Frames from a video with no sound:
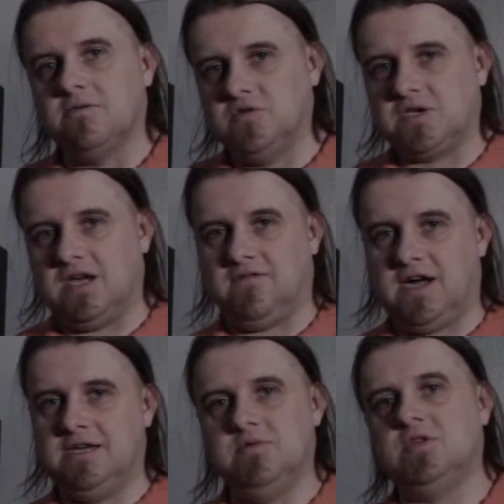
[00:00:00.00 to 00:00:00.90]
who's kind of a
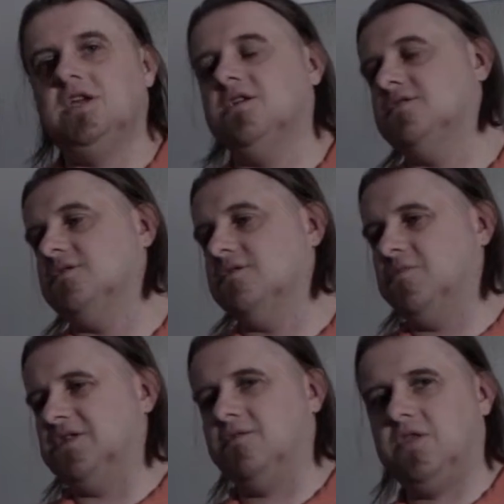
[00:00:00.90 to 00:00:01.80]
hybrid character,
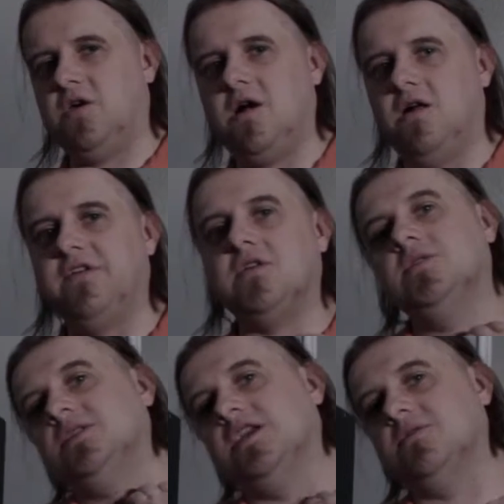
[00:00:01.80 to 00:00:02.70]
but they're all very
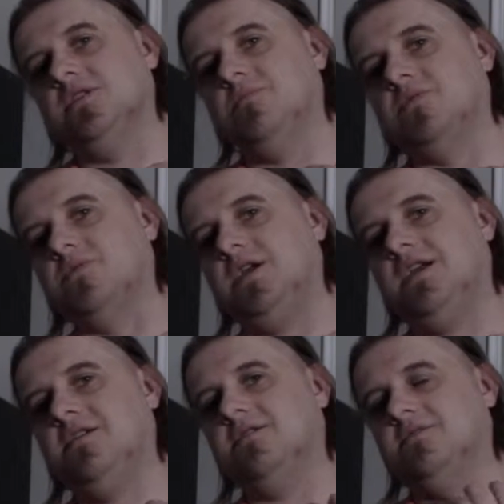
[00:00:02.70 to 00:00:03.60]
stereotypical
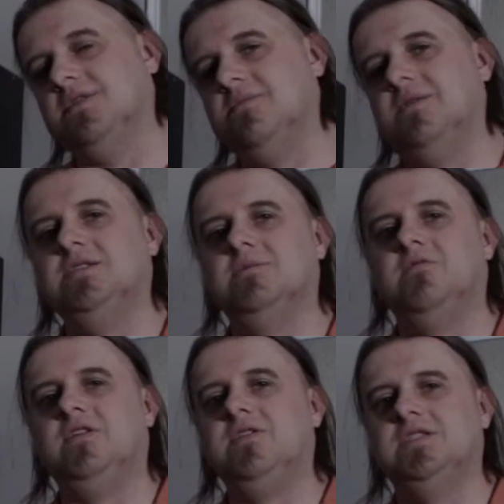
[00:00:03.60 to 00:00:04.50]
characters, and that makes
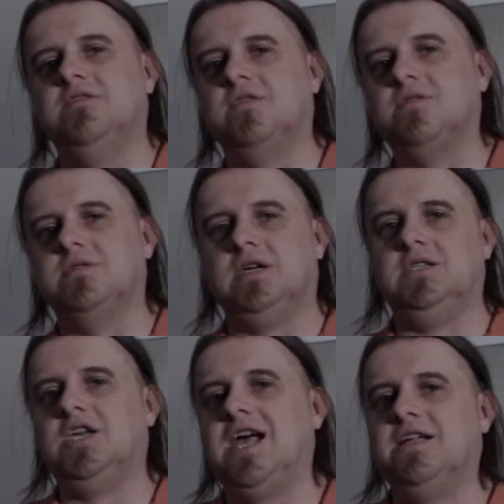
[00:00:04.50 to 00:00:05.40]
them very difficult to
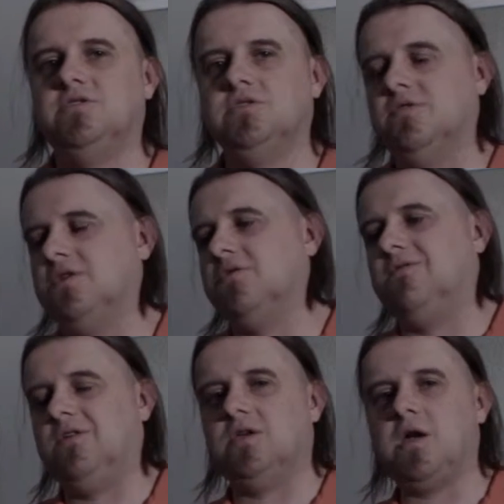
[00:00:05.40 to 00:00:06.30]
attach to. They don't
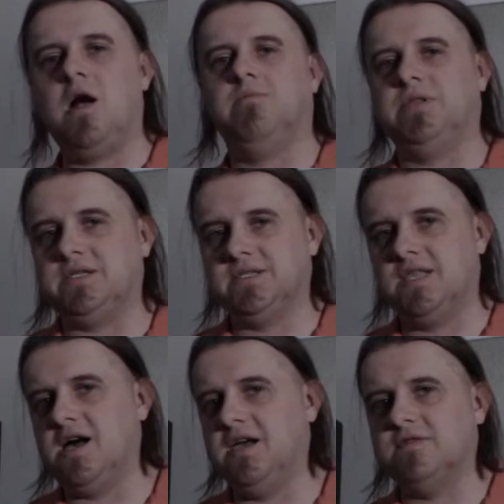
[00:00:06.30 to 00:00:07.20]
have very complex
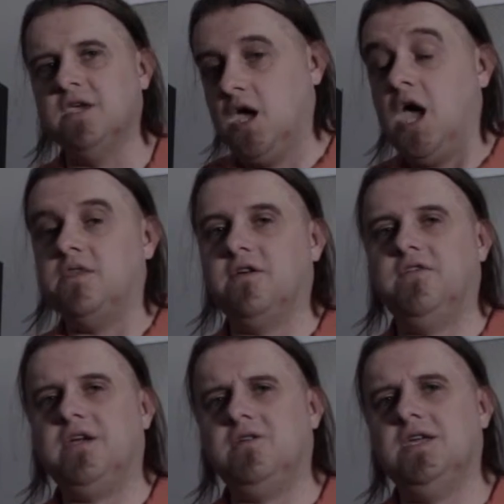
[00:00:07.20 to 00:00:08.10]
lives. They're
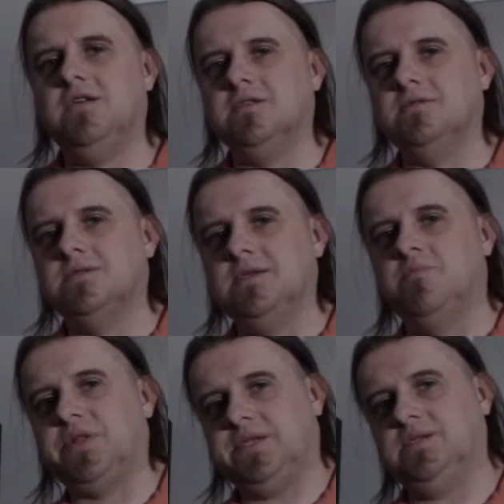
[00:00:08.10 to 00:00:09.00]
very
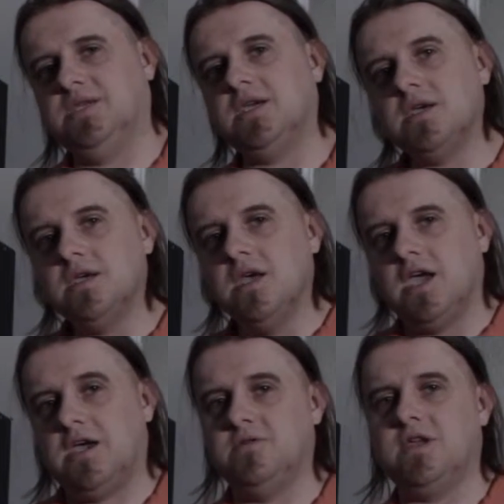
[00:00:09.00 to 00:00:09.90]
simplistic,
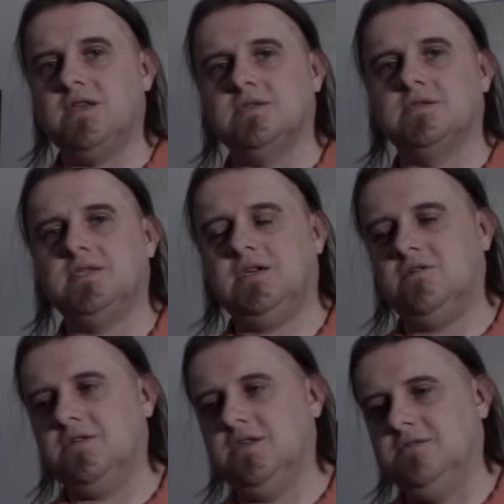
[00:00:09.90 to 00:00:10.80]
and they're not
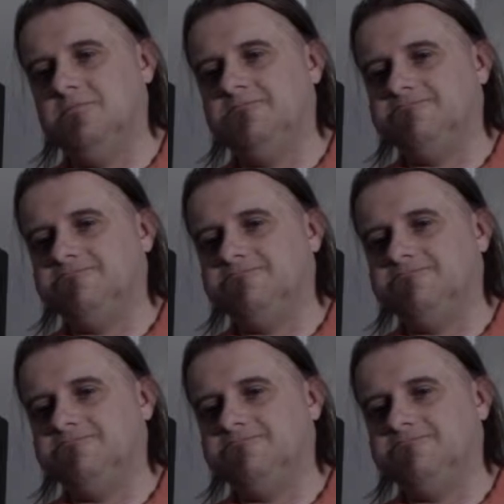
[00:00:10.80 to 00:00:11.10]
necessarily